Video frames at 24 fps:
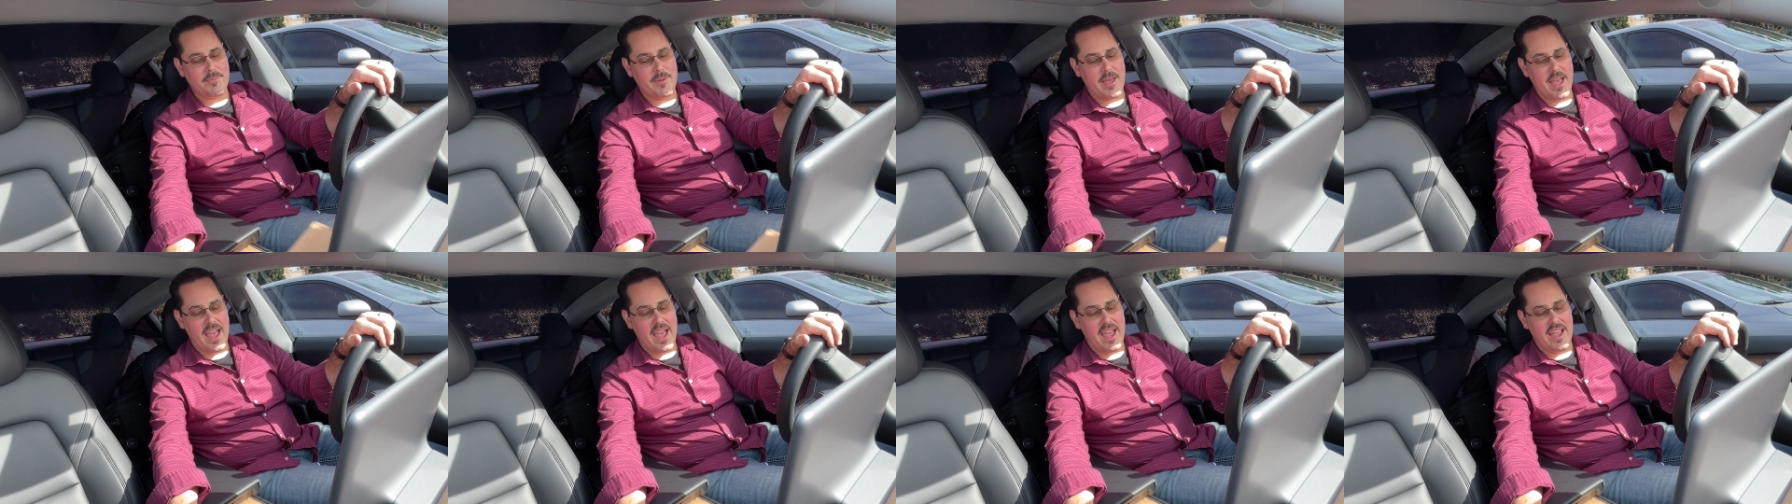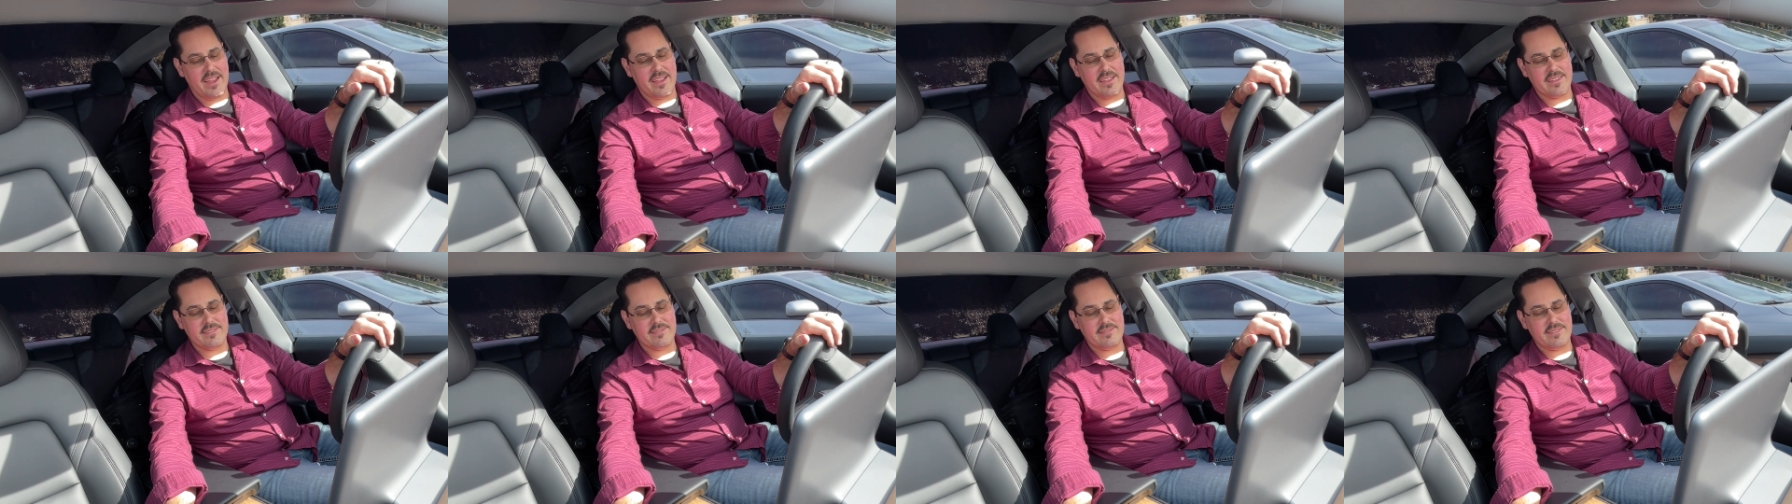
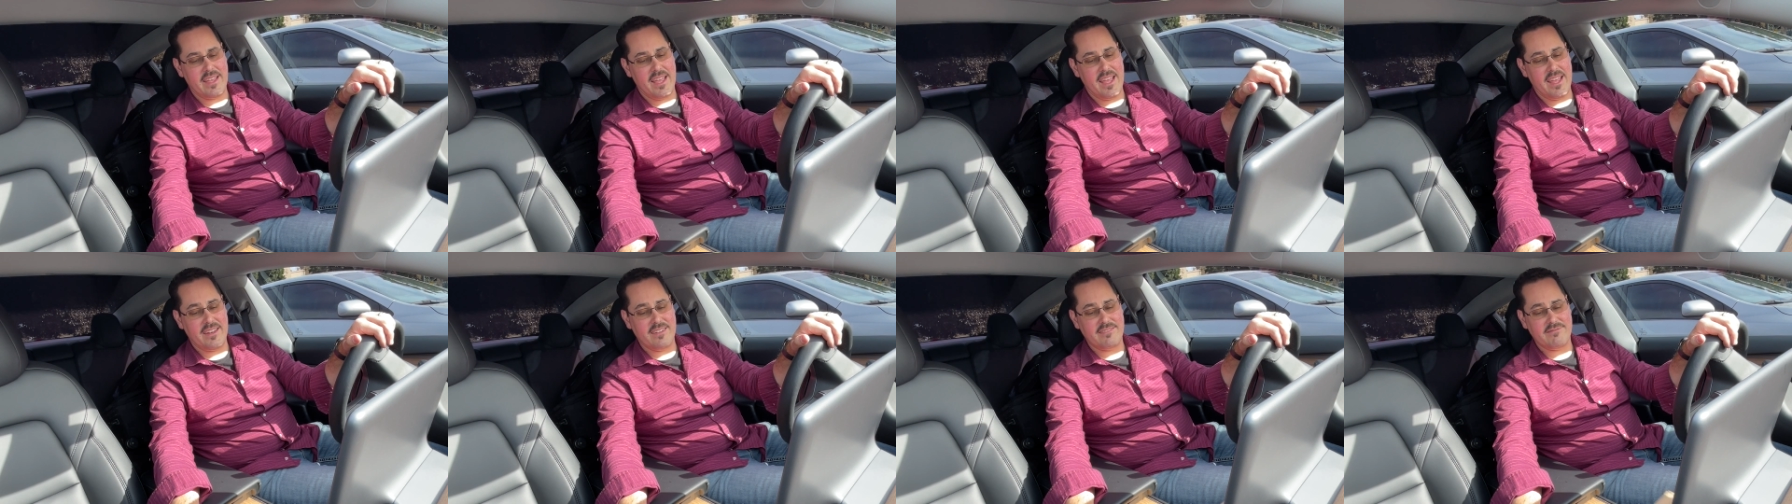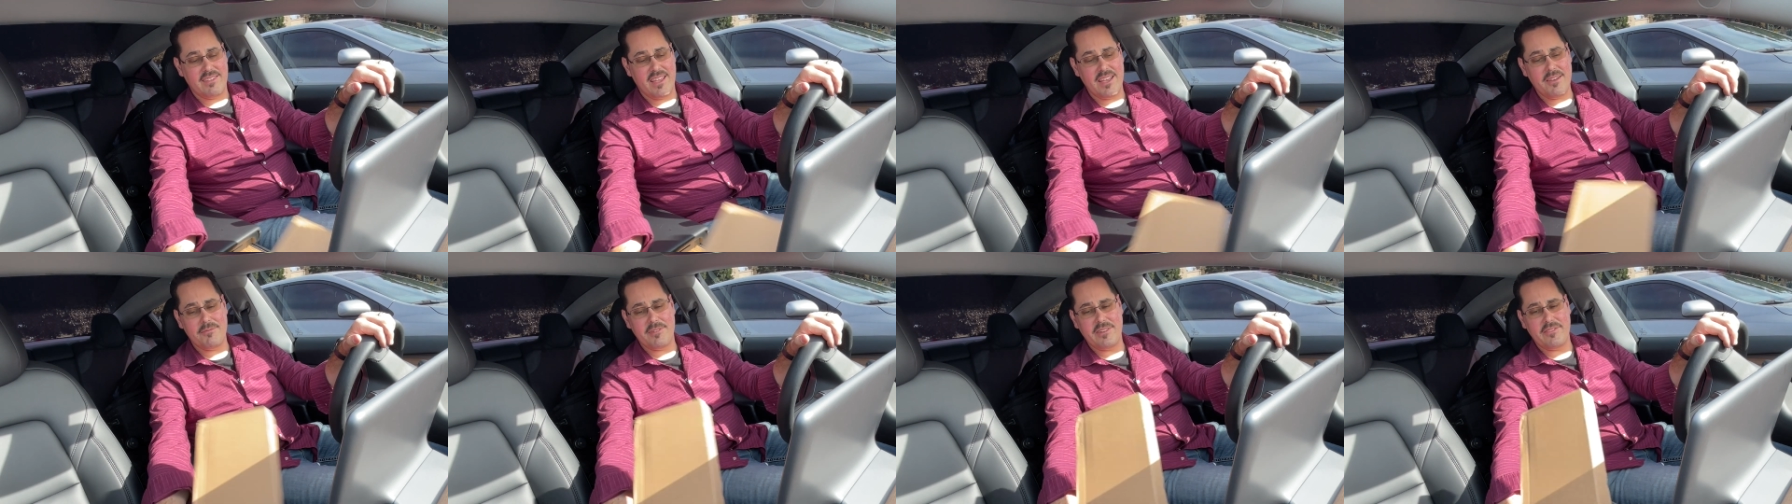bag, and
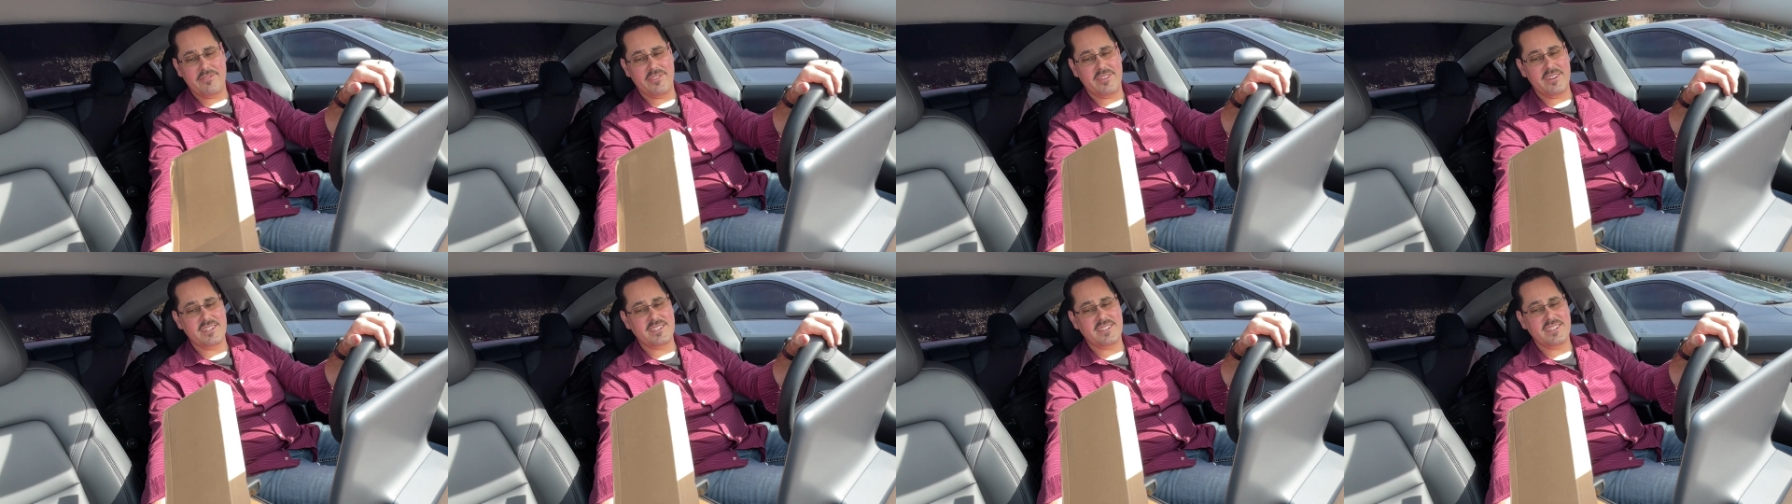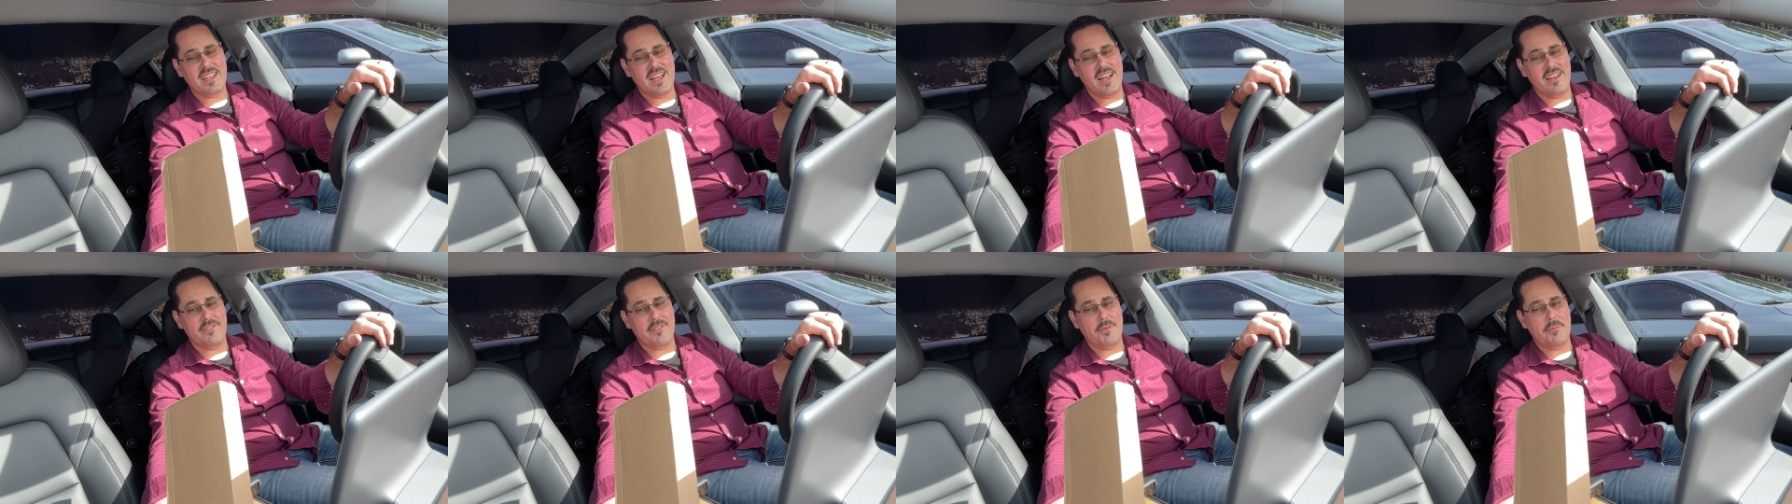get one for
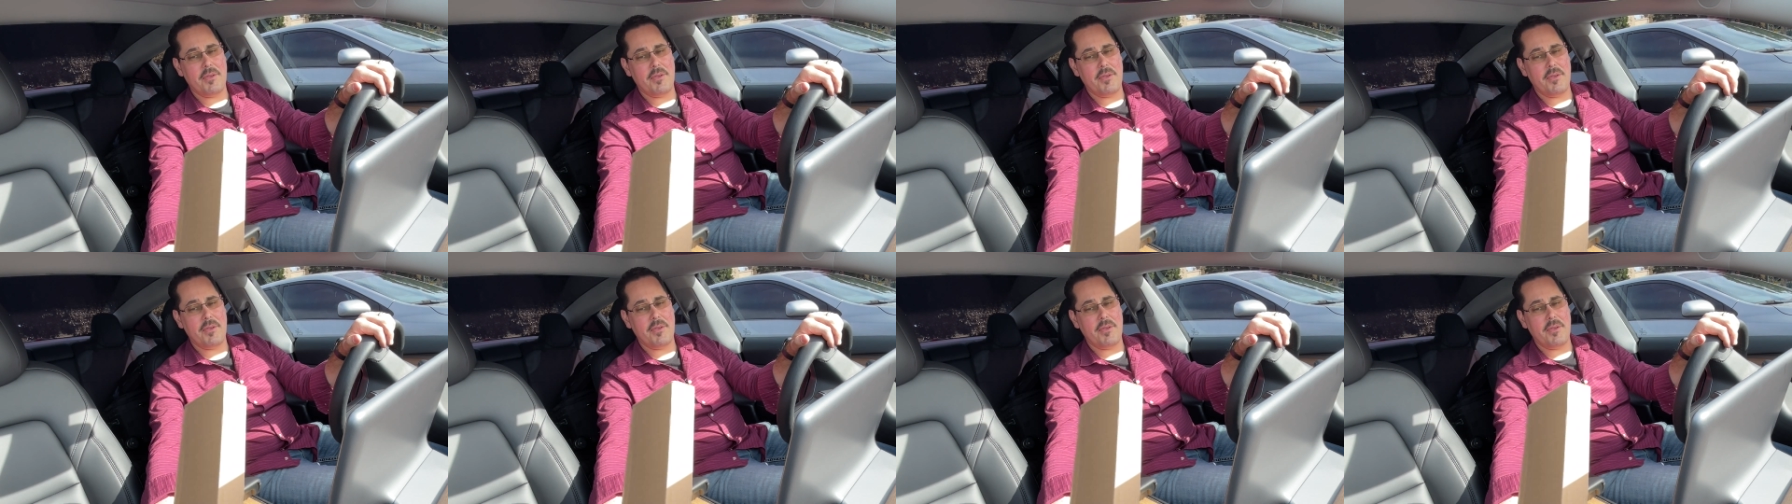yourself.